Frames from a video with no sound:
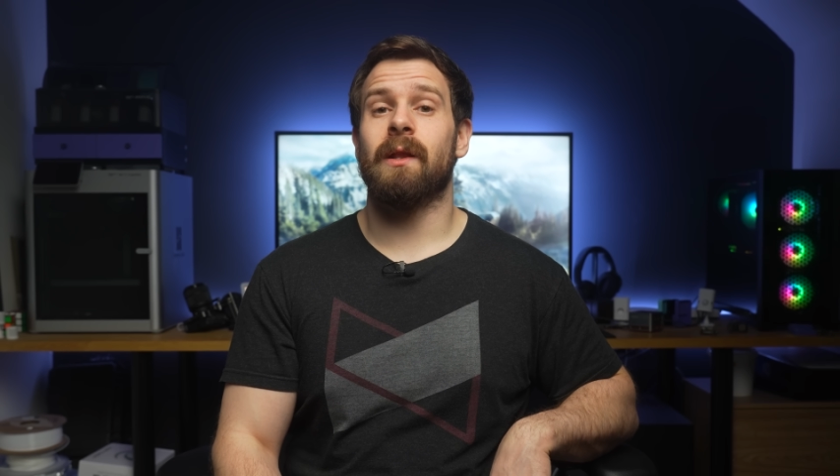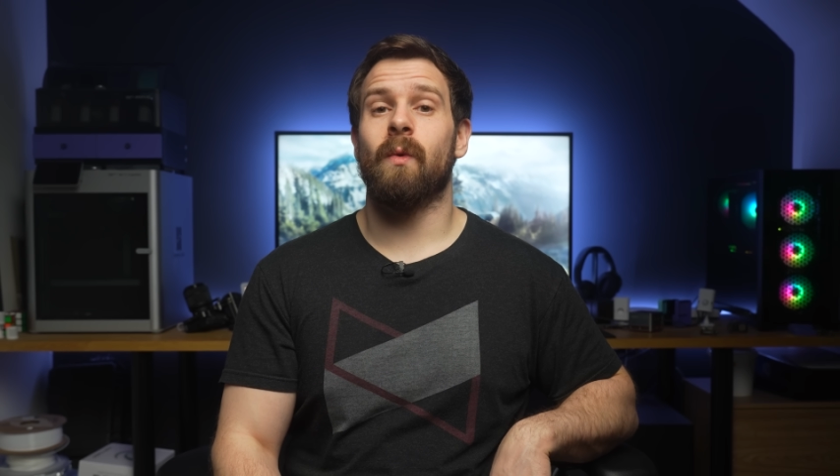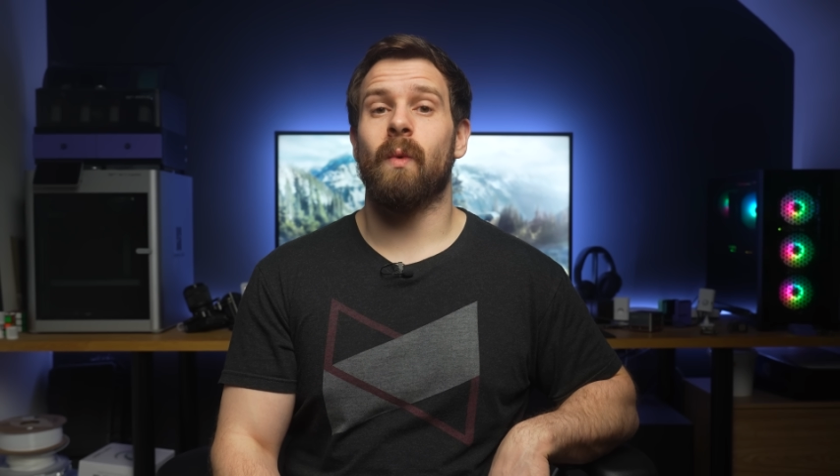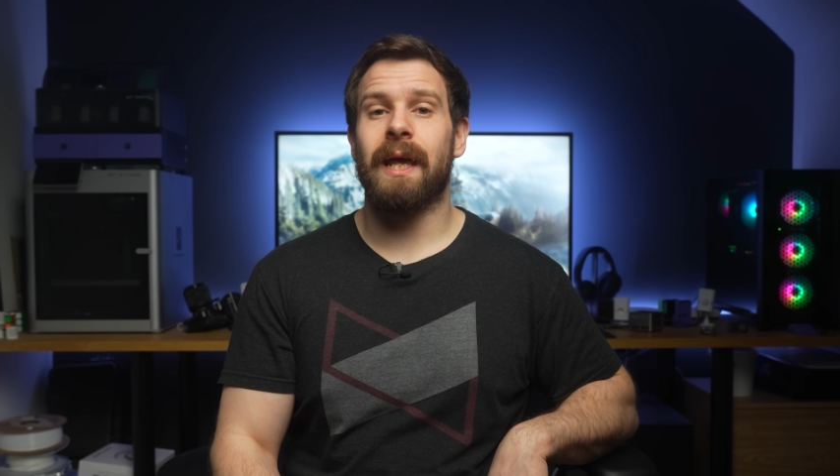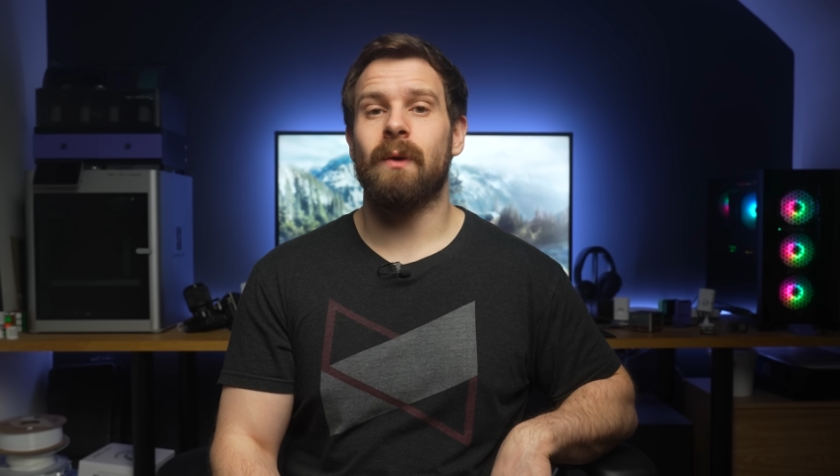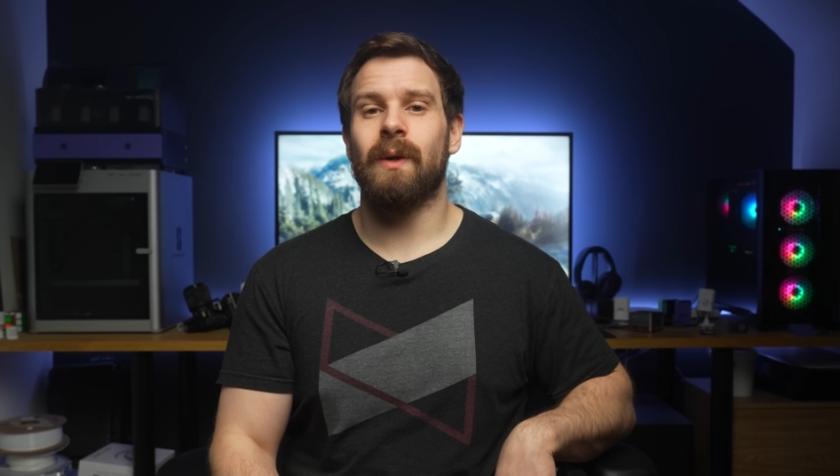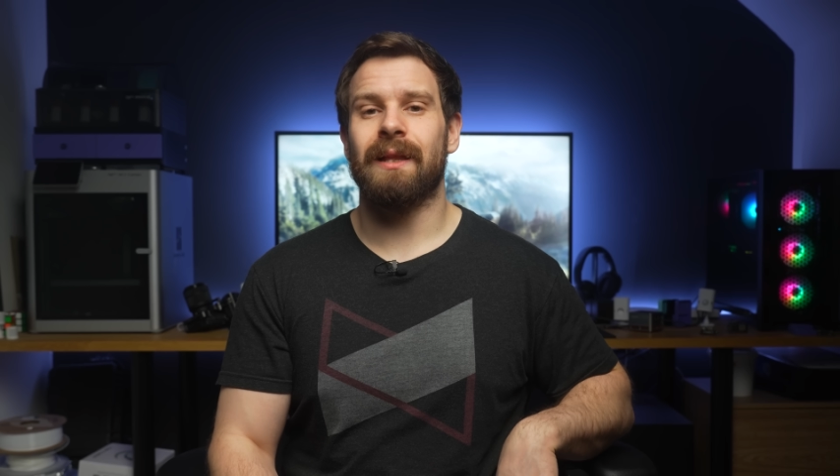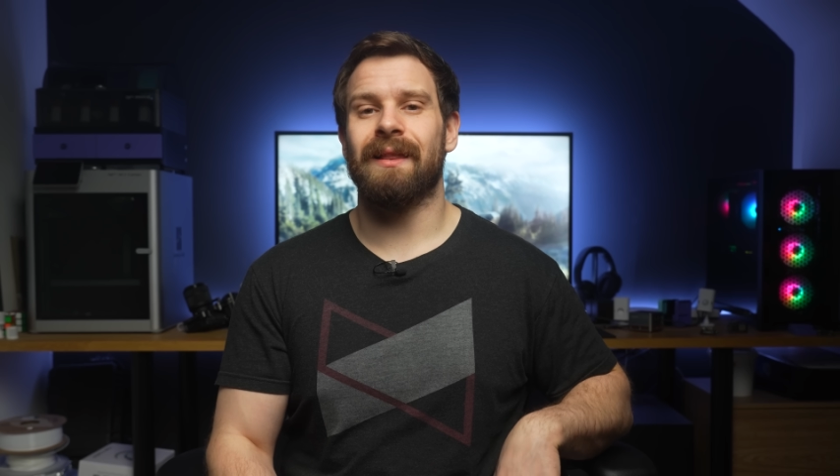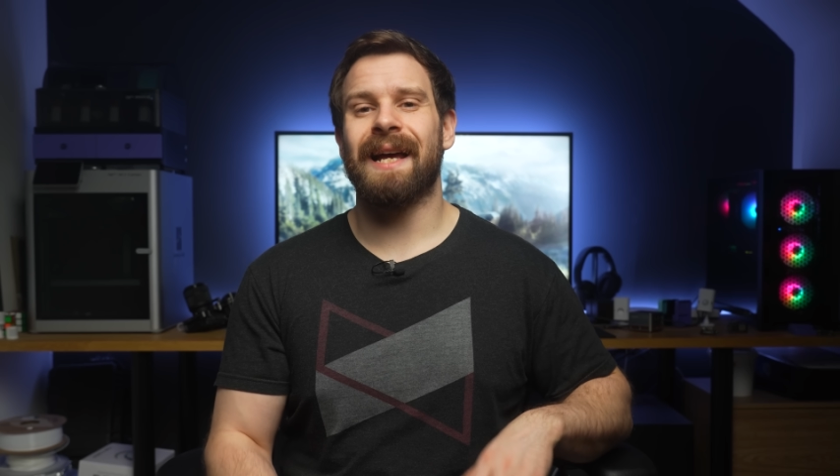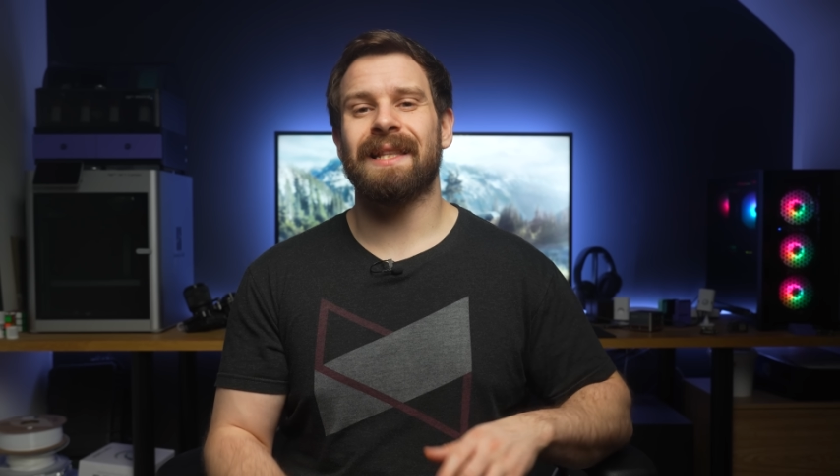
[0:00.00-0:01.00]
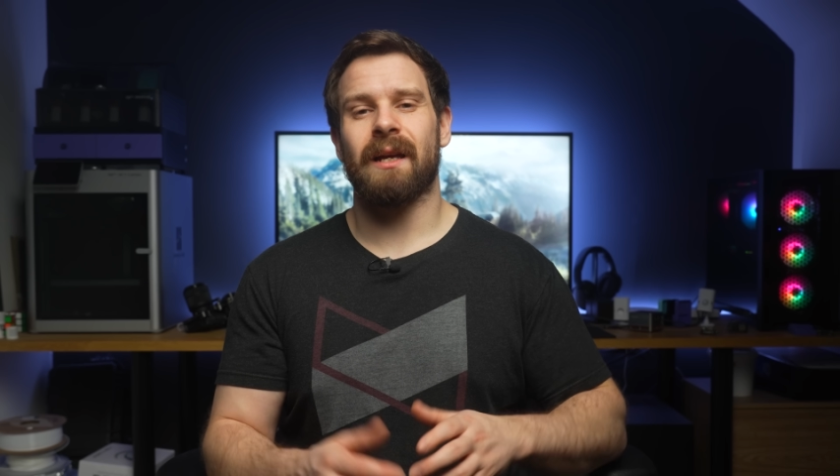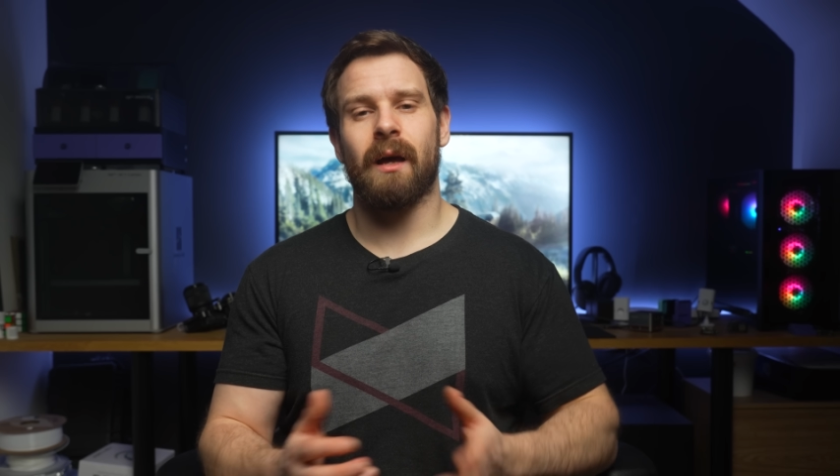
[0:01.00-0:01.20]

the way we let